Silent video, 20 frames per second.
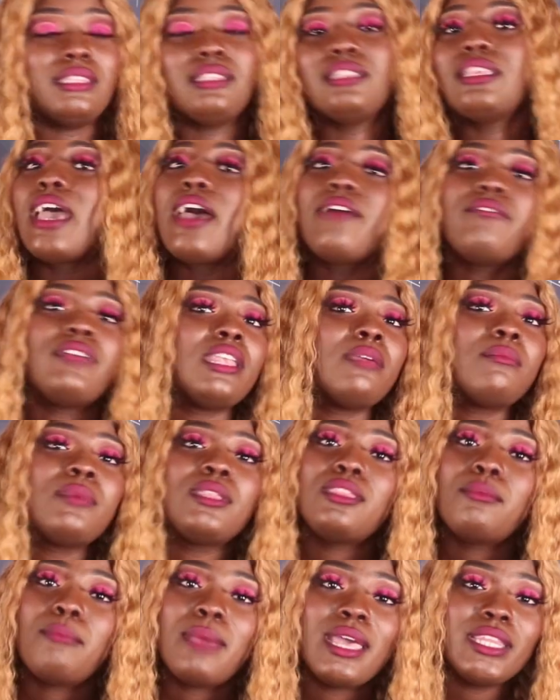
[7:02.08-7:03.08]
having them
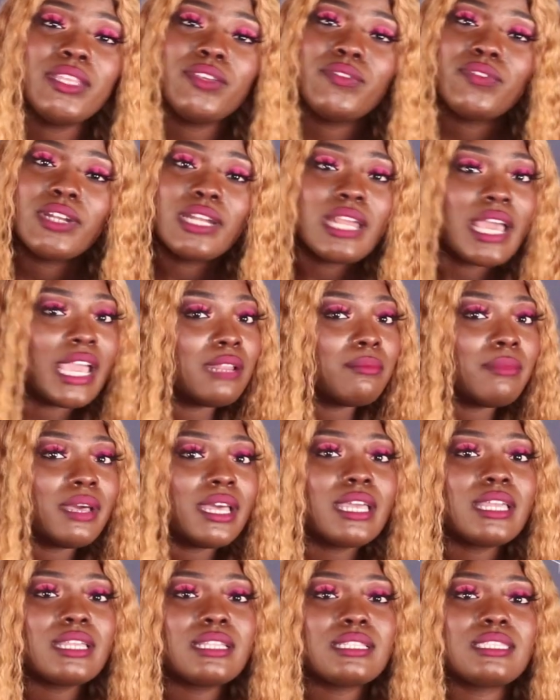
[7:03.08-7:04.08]
in the belly for 9
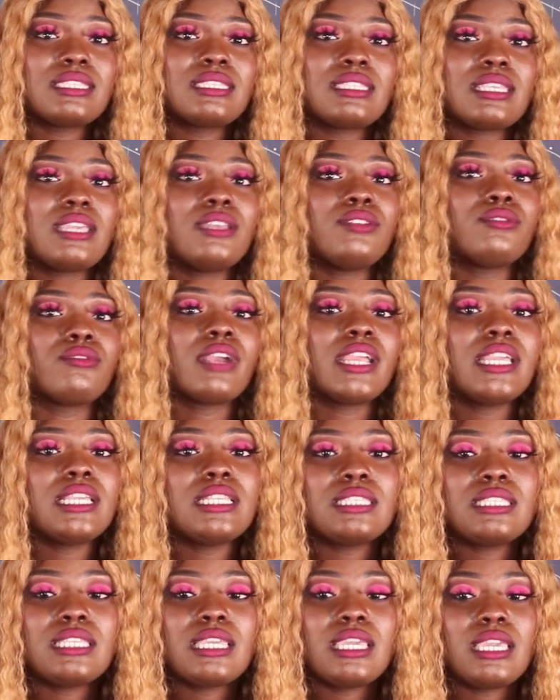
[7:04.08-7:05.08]
months and
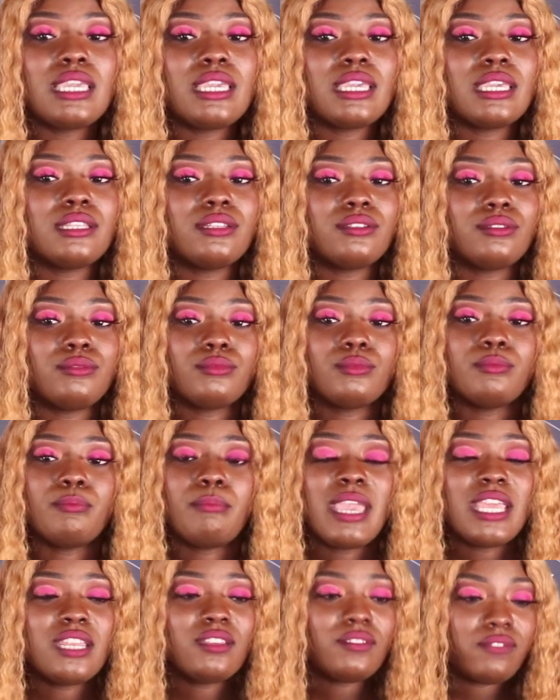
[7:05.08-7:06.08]
raising and
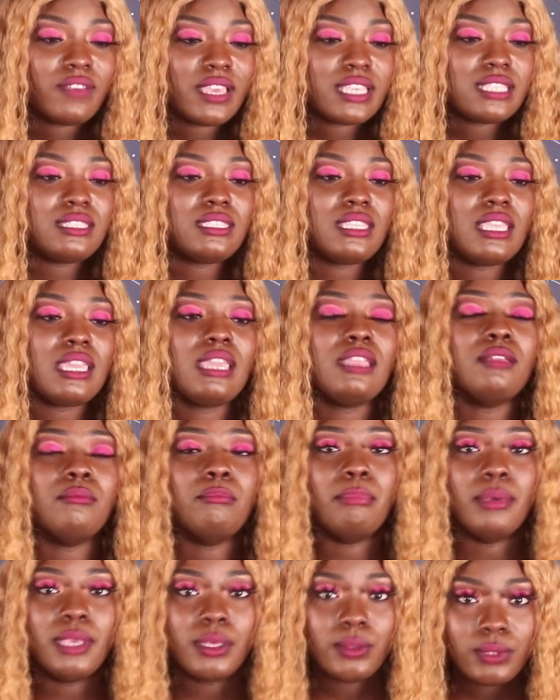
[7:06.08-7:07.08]
manifesting
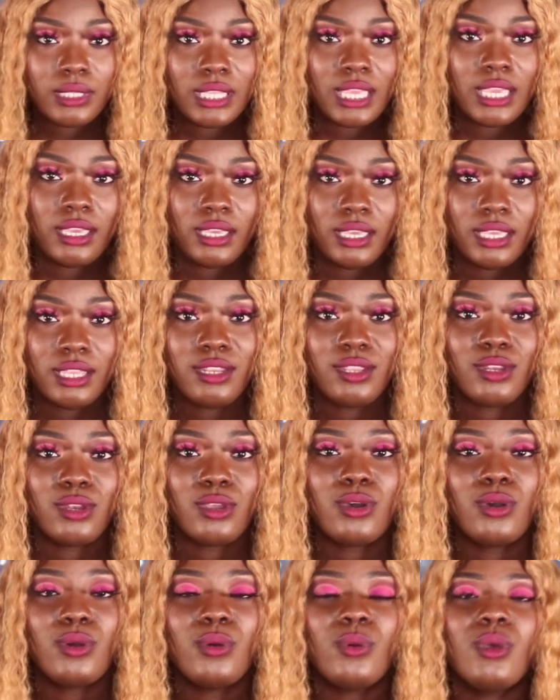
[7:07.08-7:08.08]
and building and, you
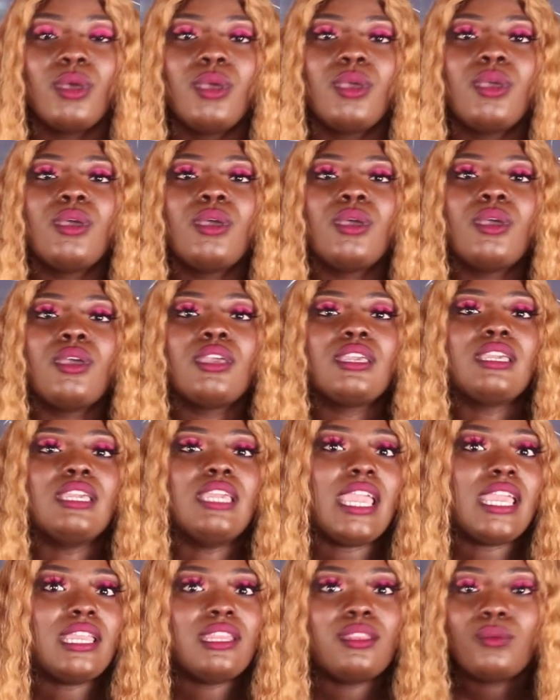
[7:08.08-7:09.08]
know,
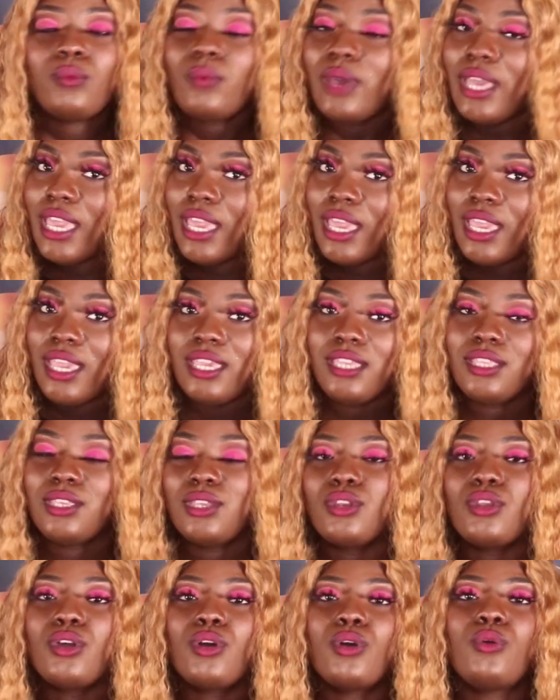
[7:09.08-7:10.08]
gaining weight,
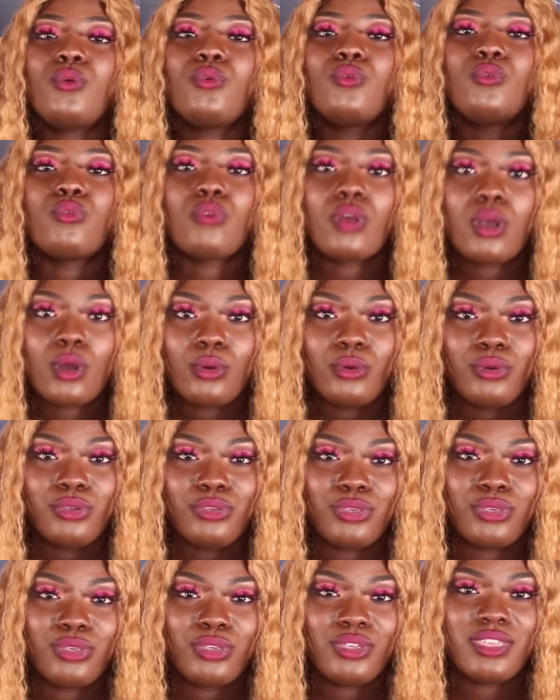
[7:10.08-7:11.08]
you know,
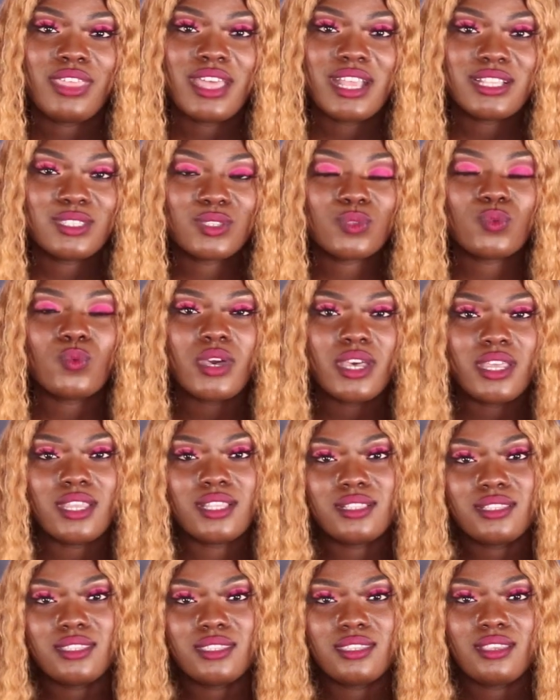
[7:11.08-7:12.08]
growth. That's
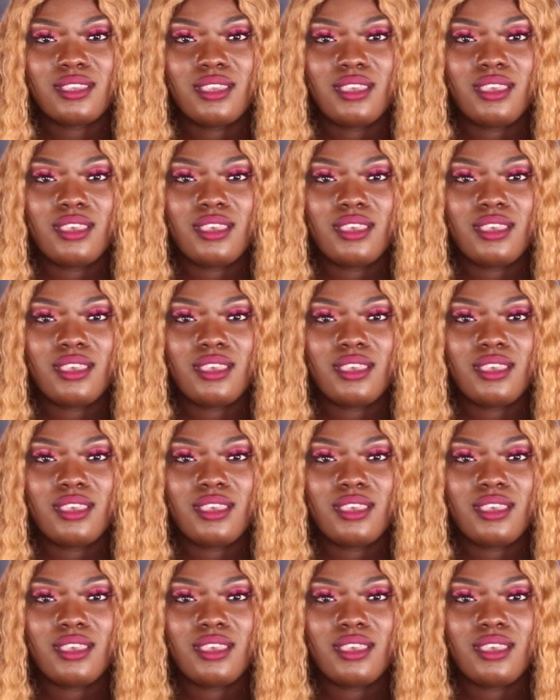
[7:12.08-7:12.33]
what